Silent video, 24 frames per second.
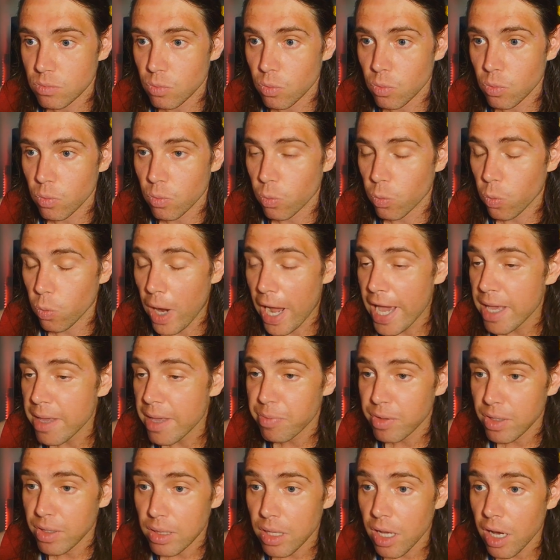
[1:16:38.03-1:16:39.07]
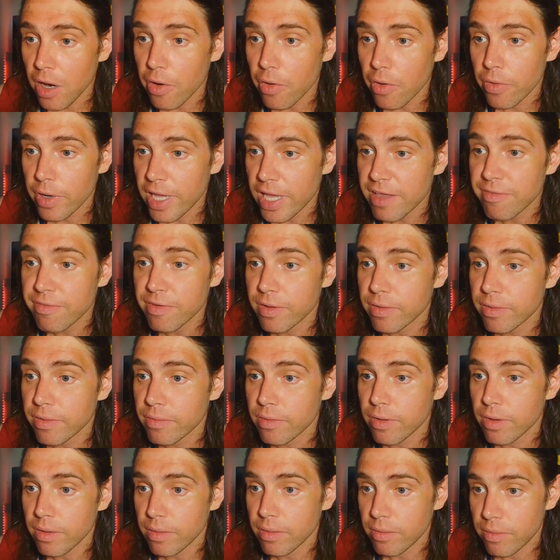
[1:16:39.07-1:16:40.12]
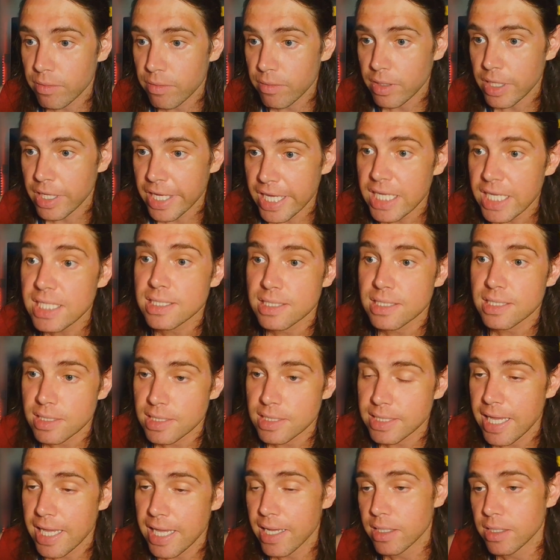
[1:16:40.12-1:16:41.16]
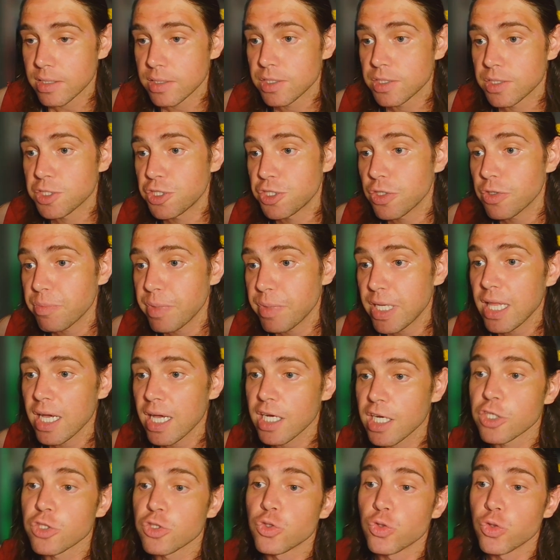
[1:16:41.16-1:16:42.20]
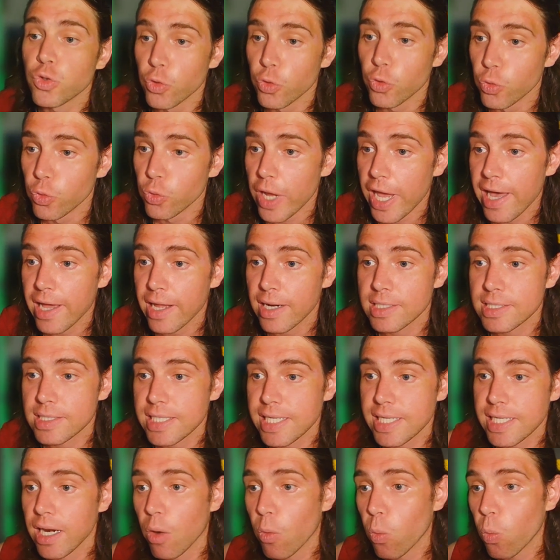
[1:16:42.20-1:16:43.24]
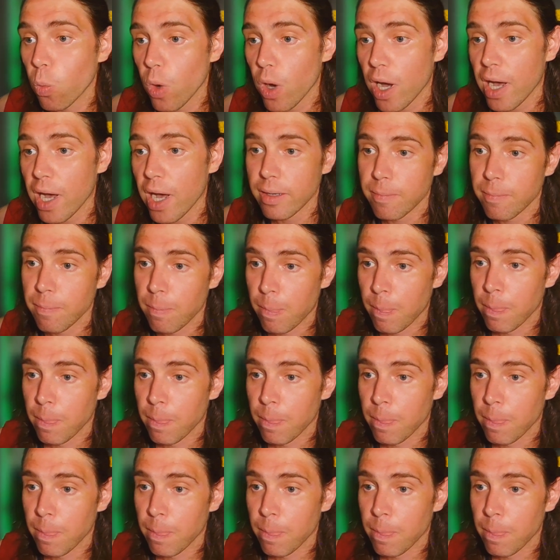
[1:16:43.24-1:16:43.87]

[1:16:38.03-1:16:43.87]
way below even his standards. She could be like a 2 out of 10, a 1.